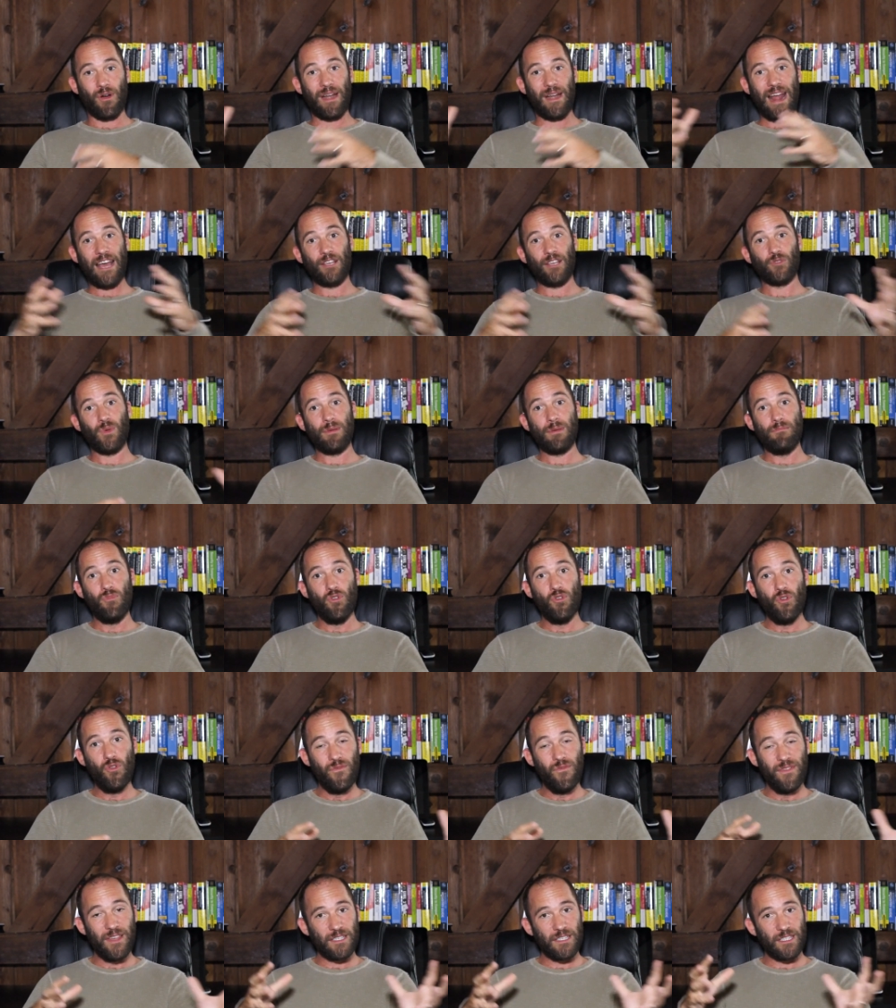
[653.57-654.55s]
And as we
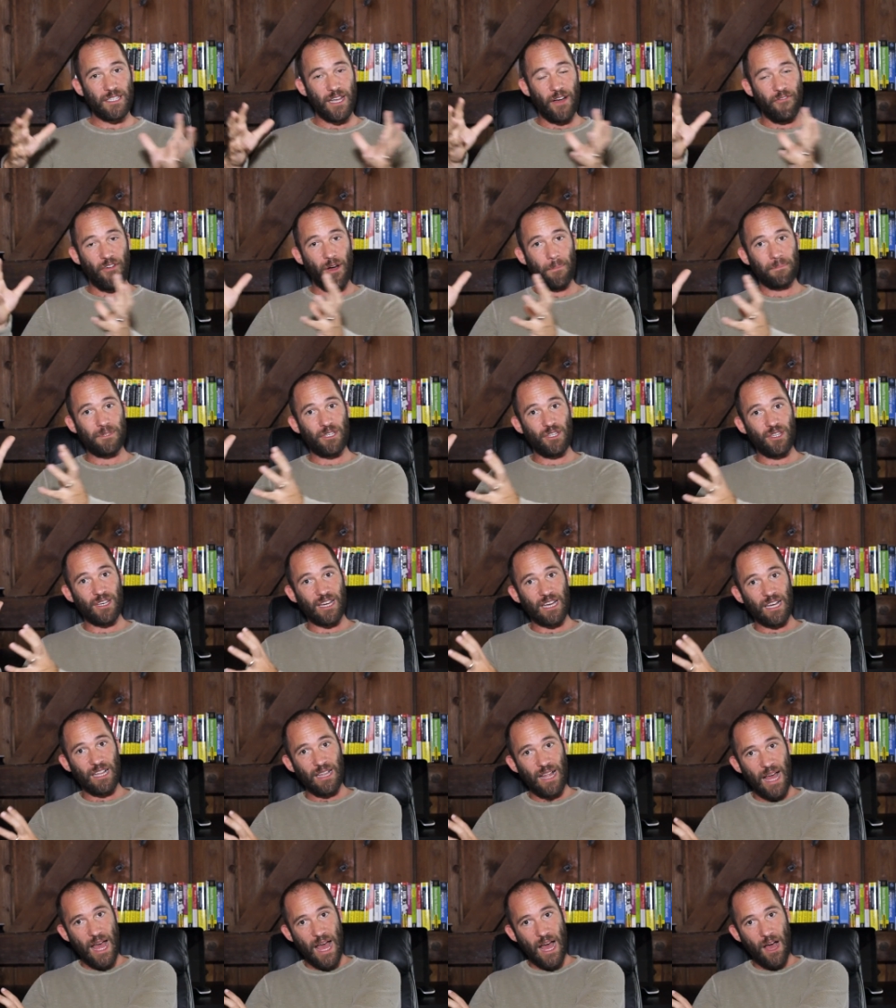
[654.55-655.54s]
move this stuff up to the
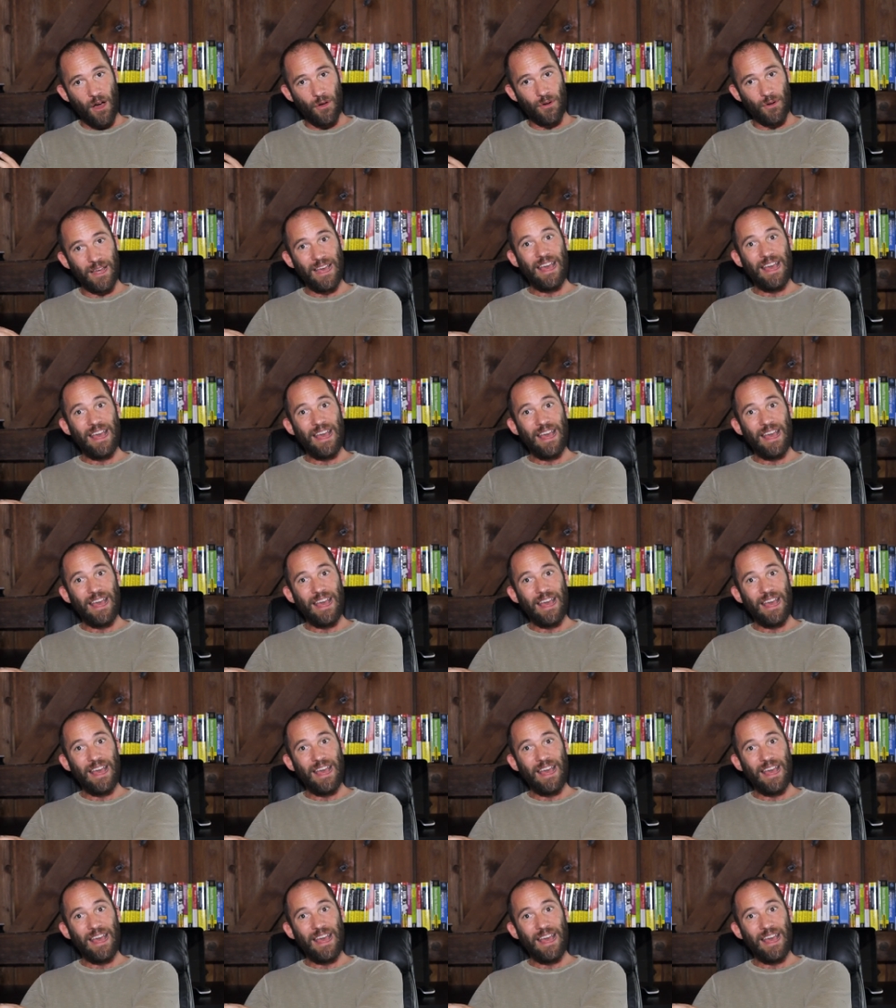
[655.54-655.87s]
cloud,